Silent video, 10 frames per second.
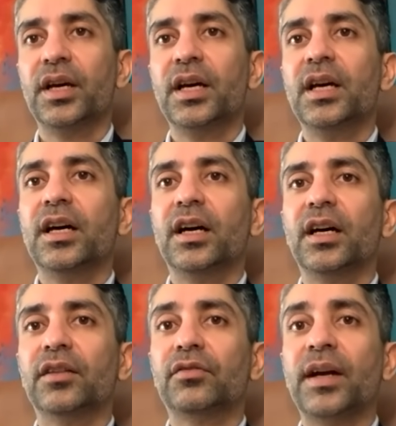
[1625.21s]
Mm.
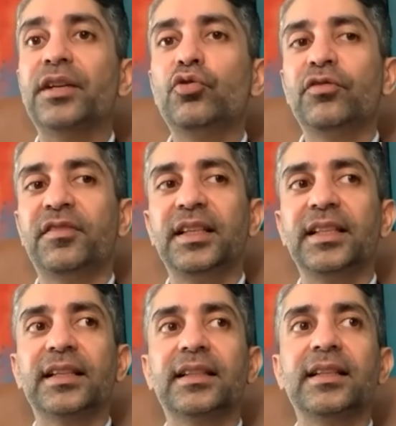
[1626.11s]
Uh, so I do see
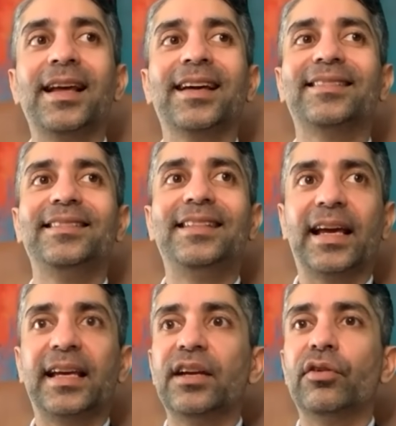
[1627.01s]
that the next
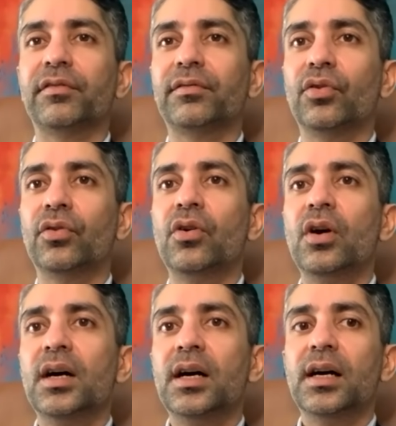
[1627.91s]
decade or so
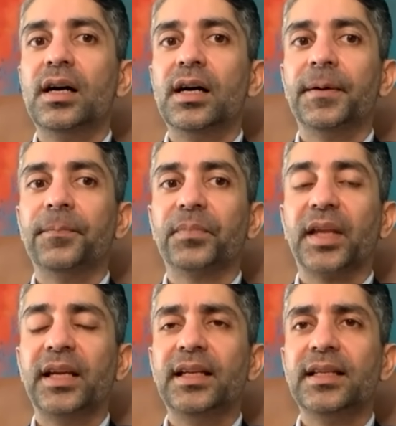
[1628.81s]
um,
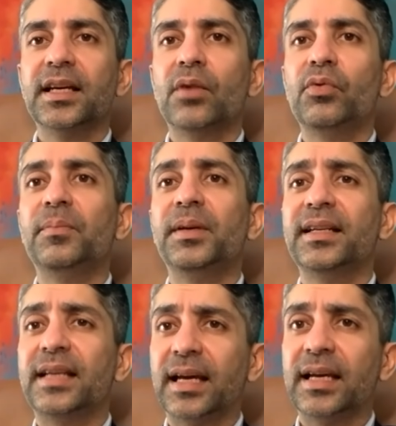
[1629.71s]
in India will be a
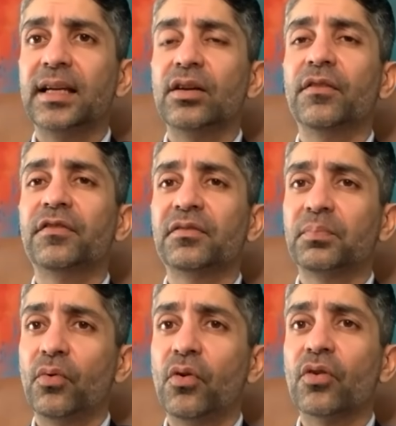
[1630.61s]
decade of
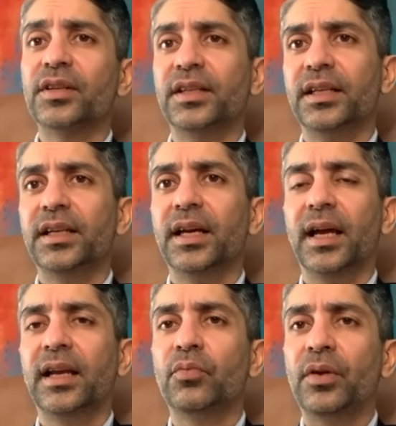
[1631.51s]
sport in India,
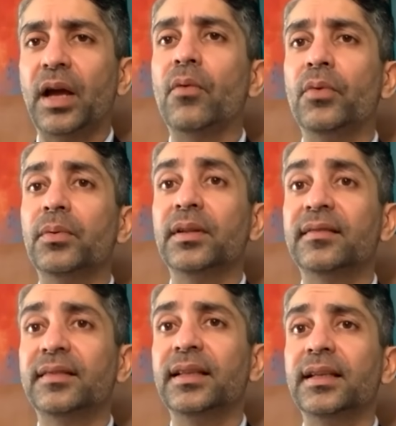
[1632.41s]
and we, uh, we will
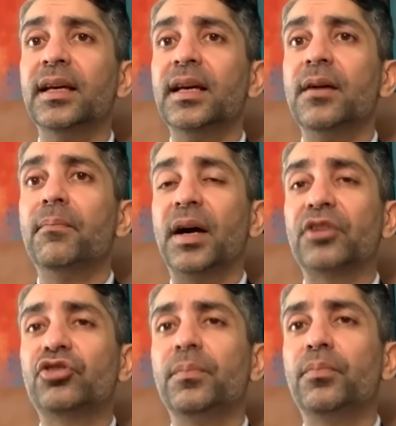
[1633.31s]
see
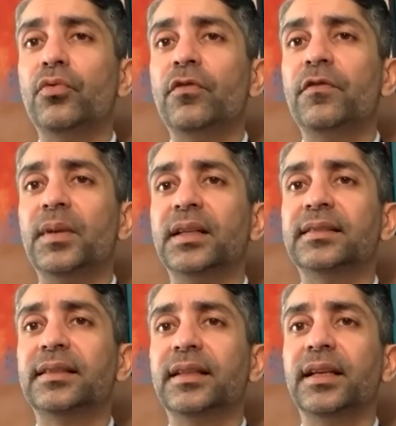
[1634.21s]
much
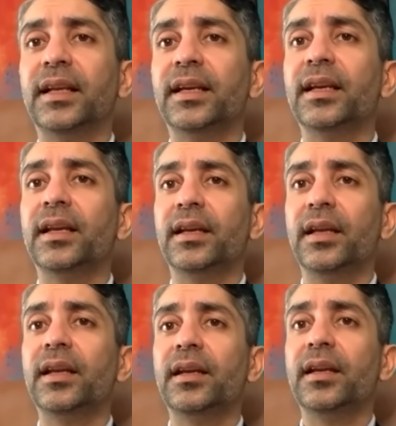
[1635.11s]
improvements in in, in,
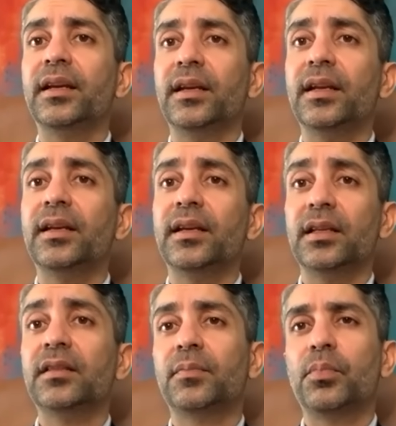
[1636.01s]
in, in, in
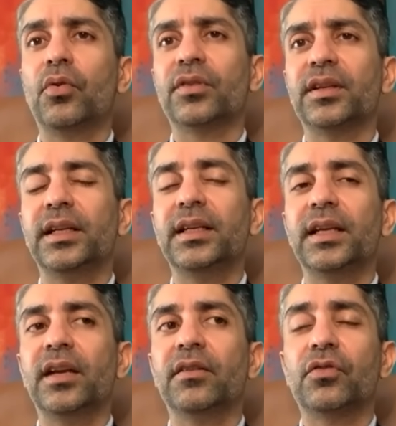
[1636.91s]
in sport in
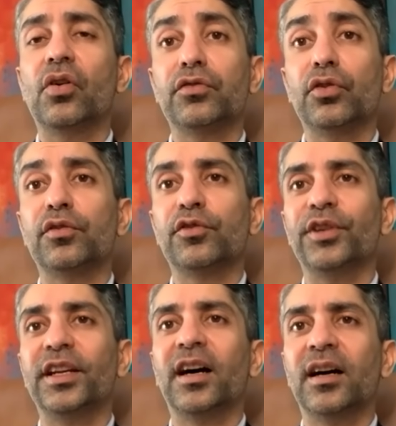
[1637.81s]
India, and of course also
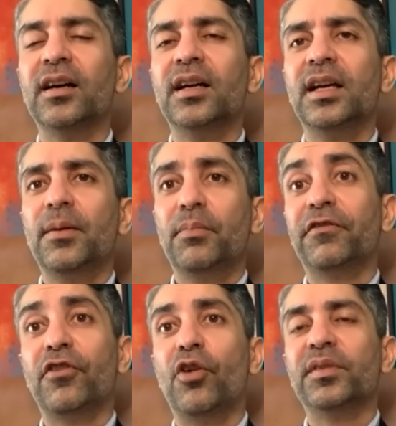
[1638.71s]
in our
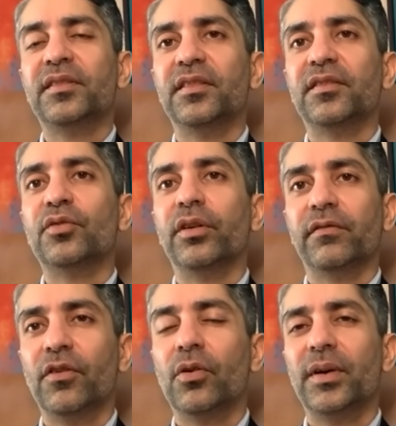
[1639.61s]
performances going
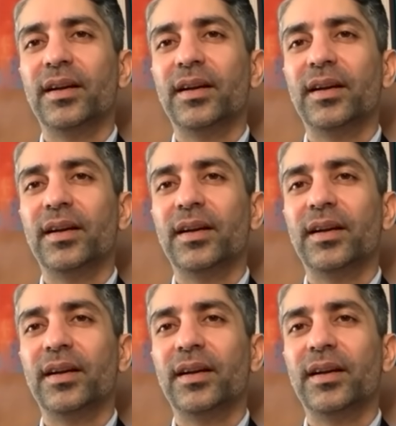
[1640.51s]
forward.